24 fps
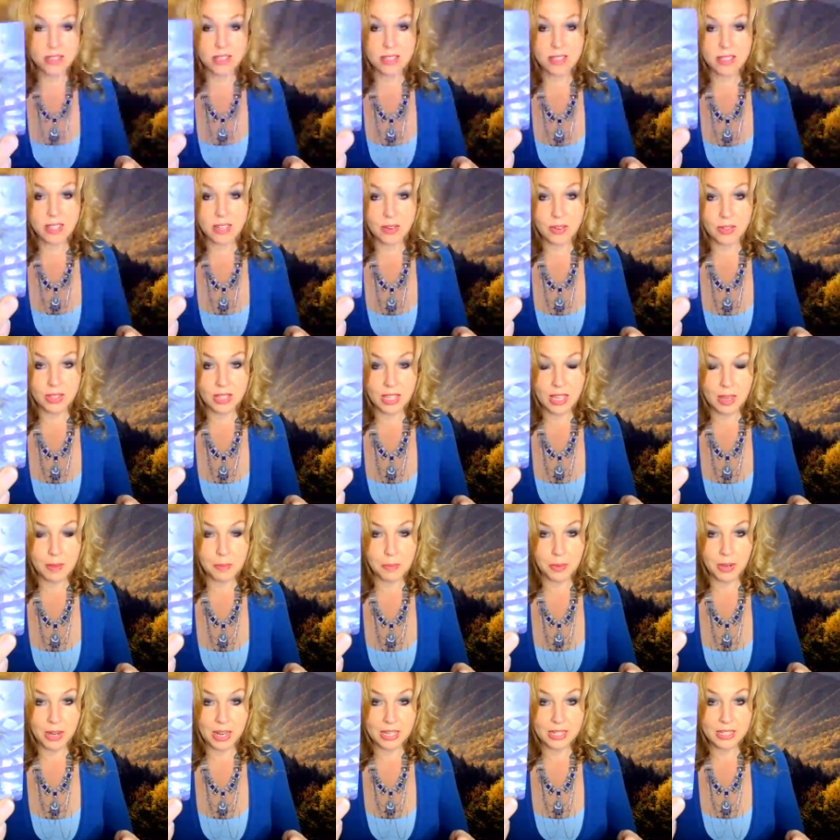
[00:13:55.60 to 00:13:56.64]
is here in the
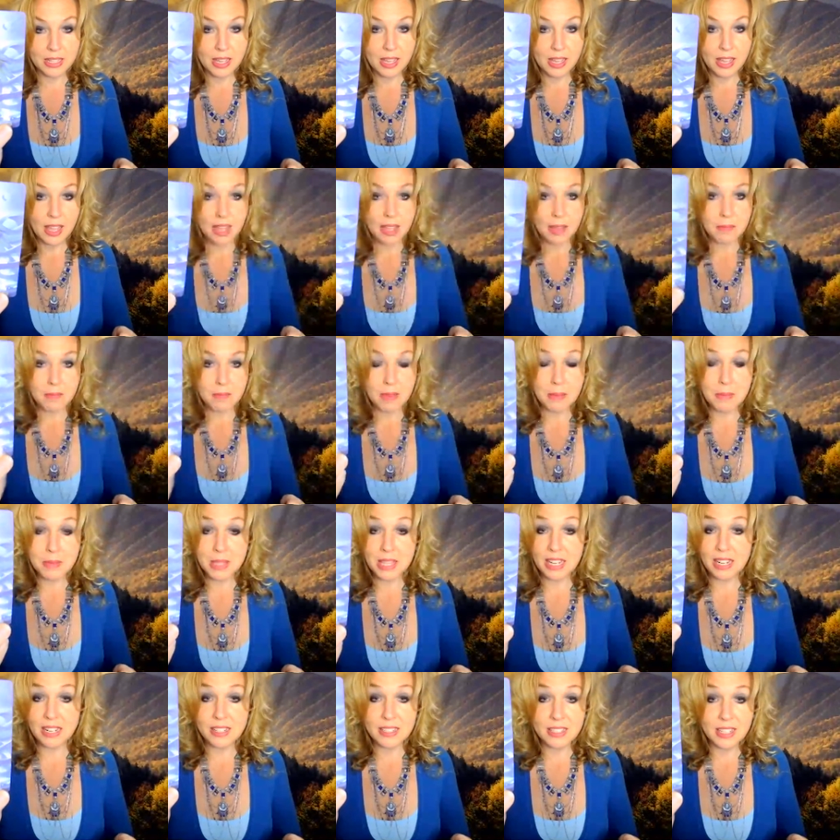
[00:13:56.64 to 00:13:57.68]
upright. Maybe
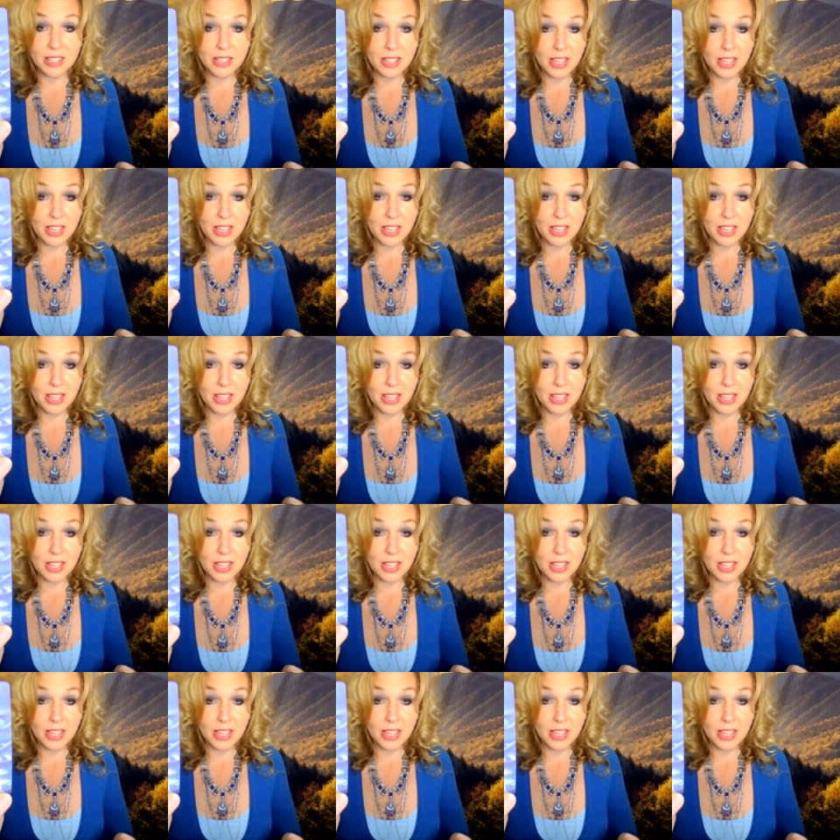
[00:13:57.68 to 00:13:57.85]
they didn't tell